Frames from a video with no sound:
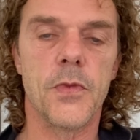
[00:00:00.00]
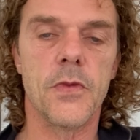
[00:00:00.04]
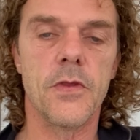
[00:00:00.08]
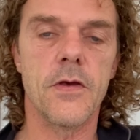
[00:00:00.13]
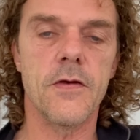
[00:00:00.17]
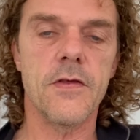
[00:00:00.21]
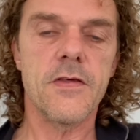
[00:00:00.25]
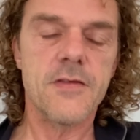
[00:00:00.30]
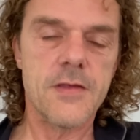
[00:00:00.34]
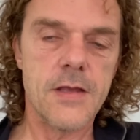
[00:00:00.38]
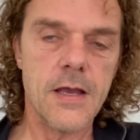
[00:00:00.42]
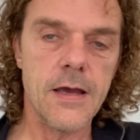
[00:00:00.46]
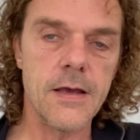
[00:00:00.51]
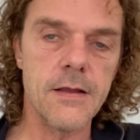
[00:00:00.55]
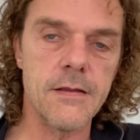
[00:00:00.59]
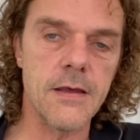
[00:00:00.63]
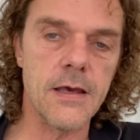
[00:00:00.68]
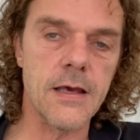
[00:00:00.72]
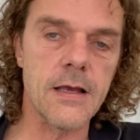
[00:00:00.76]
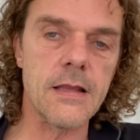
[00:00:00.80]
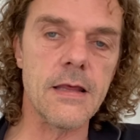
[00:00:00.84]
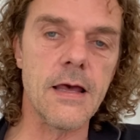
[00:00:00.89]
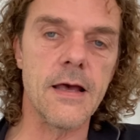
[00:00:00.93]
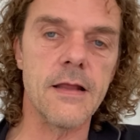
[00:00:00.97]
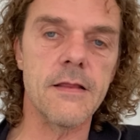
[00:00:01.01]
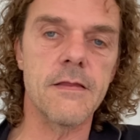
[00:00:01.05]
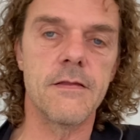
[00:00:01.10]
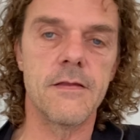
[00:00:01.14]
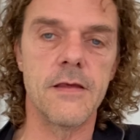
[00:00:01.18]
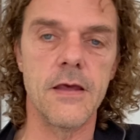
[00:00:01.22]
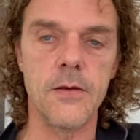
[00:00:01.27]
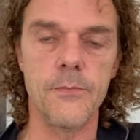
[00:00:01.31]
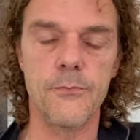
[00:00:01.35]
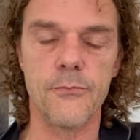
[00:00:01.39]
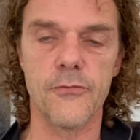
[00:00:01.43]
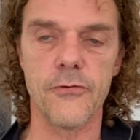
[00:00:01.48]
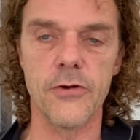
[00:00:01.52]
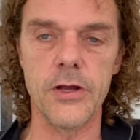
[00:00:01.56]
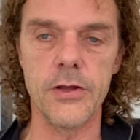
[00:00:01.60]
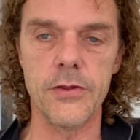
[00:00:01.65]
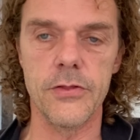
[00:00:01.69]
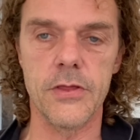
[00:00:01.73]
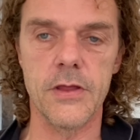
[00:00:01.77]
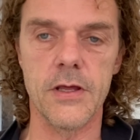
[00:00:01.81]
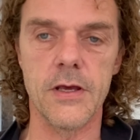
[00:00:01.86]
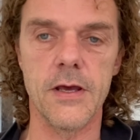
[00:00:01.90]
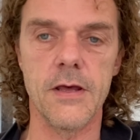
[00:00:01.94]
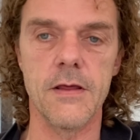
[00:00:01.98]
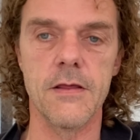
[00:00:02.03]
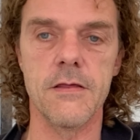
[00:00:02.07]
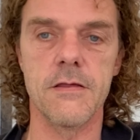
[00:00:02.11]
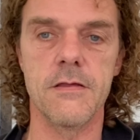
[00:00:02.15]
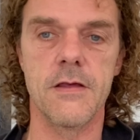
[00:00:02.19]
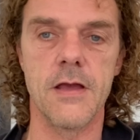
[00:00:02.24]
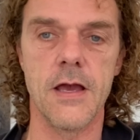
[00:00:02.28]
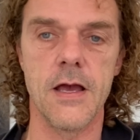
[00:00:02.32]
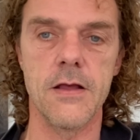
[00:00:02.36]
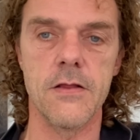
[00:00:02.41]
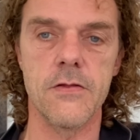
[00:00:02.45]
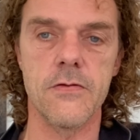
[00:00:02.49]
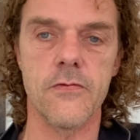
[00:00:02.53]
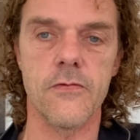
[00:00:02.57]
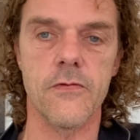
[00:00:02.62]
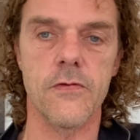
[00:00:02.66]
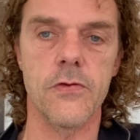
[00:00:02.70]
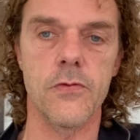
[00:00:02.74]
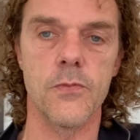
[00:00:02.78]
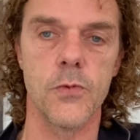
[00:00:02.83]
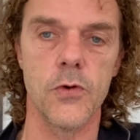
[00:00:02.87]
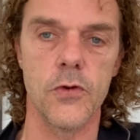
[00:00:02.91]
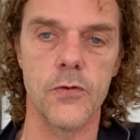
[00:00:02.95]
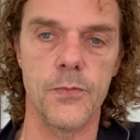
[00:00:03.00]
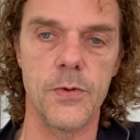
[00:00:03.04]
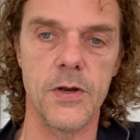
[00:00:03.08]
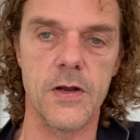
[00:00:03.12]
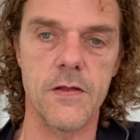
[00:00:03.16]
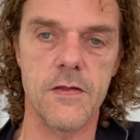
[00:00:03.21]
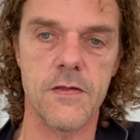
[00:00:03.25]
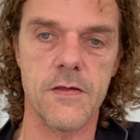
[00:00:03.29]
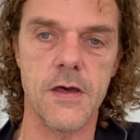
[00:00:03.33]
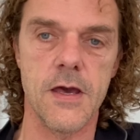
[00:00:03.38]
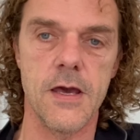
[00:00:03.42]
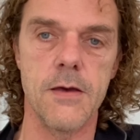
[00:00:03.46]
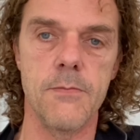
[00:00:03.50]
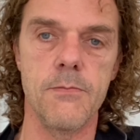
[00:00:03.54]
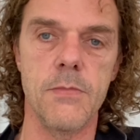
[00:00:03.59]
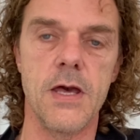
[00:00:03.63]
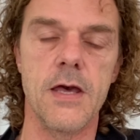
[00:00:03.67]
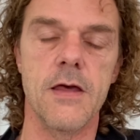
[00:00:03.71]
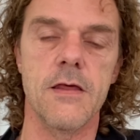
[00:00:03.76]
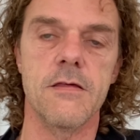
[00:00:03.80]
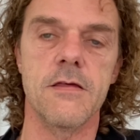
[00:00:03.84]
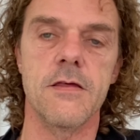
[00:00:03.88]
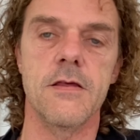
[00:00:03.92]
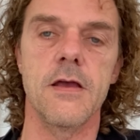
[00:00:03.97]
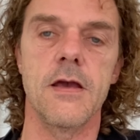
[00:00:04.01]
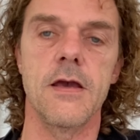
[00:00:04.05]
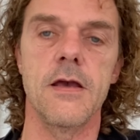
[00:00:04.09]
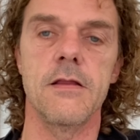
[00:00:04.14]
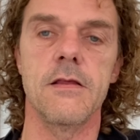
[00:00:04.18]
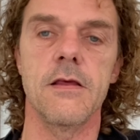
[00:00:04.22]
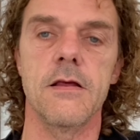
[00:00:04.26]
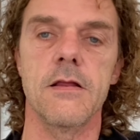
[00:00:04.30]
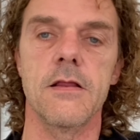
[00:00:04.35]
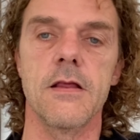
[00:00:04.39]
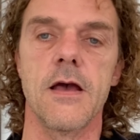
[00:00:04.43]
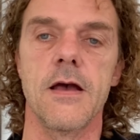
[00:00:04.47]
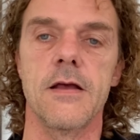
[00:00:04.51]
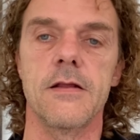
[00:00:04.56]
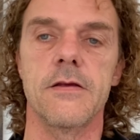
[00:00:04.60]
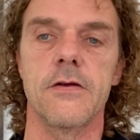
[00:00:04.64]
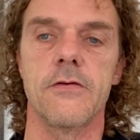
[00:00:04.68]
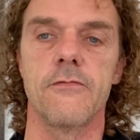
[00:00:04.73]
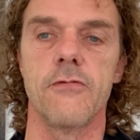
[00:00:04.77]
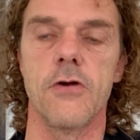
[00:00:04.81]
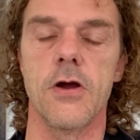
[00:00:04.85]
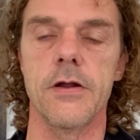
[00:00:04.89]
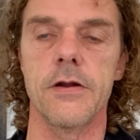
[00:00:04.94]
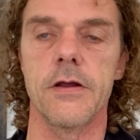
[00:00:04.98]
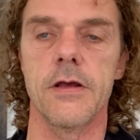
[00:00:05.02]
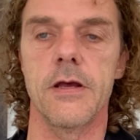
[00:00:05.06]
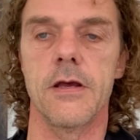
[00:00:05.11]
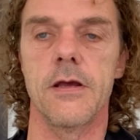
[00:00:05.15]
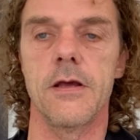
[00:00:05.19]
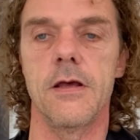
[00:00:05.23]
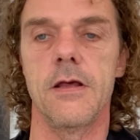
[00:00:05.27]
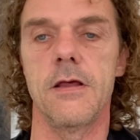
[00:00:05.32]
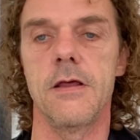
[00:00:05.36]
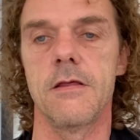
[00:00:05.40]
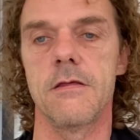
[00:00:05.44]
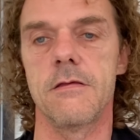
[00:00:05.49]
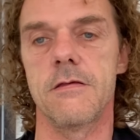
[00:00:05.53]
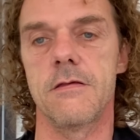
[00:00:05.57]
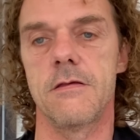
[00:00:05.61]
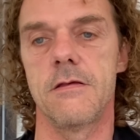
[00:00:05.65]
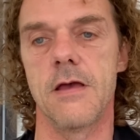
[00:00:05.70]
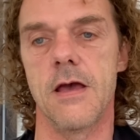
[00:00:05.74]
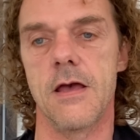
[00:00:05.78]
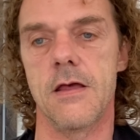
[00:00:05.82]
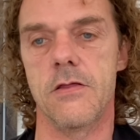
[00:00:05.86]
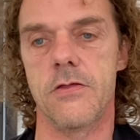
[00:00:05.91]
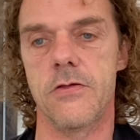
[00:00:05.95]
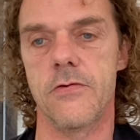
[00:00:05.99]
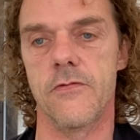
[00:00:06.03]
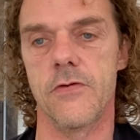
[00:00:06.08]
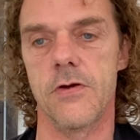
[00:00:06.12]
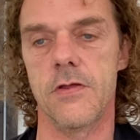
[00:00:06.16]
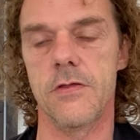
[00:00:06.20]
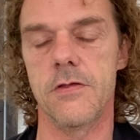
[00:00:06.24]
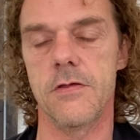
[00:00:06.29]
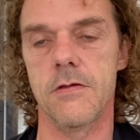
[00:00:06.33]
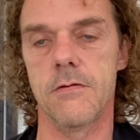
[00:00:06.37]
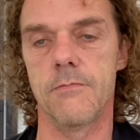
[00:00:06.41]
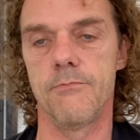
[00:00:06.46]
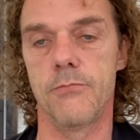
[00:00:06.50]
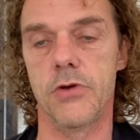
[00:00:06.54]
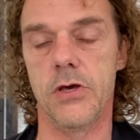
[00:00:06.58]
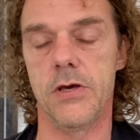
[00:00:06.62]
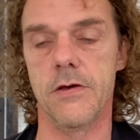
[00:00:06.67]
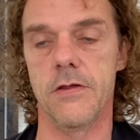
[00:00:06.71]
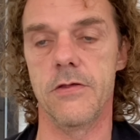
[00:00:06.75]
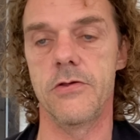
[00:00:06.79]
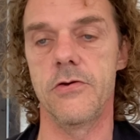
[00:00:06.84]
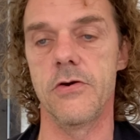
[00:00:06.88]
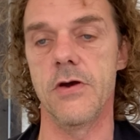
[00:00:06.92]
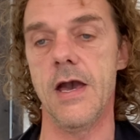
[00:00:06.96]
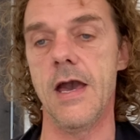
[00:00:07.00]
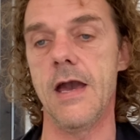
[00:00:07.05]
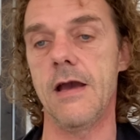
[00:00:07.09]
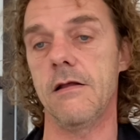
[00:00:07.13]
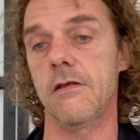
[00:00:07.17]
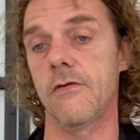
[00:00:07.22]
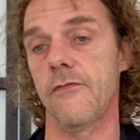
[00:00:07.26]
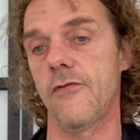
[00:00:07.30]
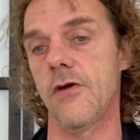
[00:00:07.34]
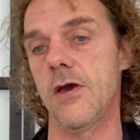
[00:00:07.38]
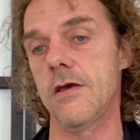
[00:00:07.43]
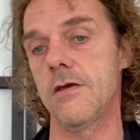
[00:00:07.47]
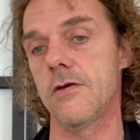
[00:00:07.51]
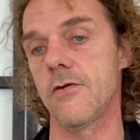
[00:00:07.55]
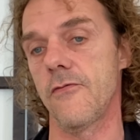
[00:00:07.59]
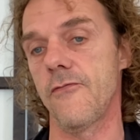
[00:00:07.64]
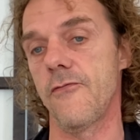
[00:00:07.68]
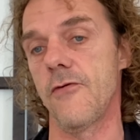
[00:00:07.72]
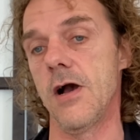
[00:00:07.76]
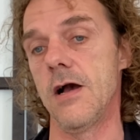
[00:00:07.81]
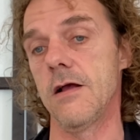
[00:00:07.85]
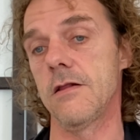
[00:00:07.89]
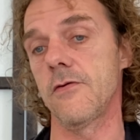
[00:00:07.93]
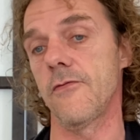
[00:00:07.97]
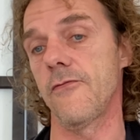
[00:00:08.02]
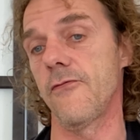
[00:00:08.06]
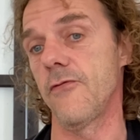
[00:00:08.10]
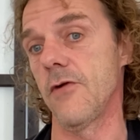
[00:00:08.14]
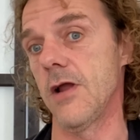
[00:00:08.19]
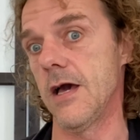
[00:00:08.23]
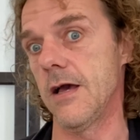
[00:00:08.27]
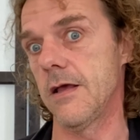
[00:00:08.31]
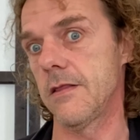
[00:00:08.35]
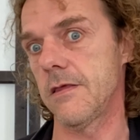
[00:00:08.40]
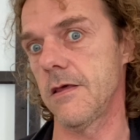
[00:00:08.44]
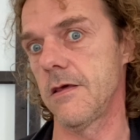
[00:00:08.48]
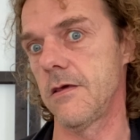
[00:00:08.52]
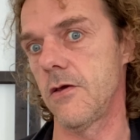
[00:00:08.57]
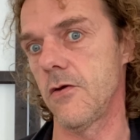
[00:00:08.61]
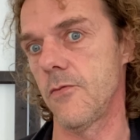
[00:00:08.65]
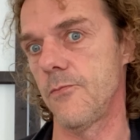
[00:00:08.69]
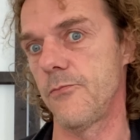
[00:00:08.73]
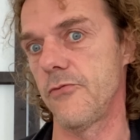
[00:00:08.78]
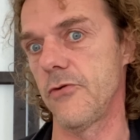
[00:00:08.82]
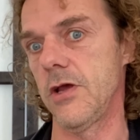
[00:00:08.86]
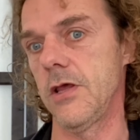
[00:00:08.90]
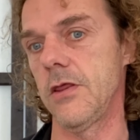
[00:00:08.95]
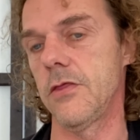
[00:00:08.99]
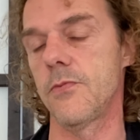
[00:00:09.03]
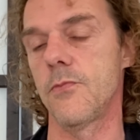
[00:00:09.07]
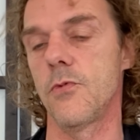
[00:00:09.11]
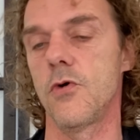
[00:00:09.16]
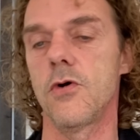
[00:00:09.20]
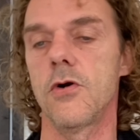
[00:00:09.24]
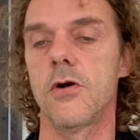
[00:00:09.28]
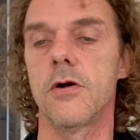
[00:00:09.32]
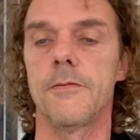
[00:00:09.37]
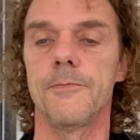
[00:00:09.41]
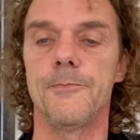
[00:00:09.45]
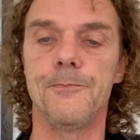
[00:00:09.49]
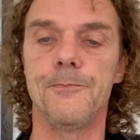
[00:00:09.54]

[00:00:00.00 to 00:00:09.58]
stating that deep breathing is dangerous would be the same as stating that running is dangerous because you activate your fight or flight and you breathe more.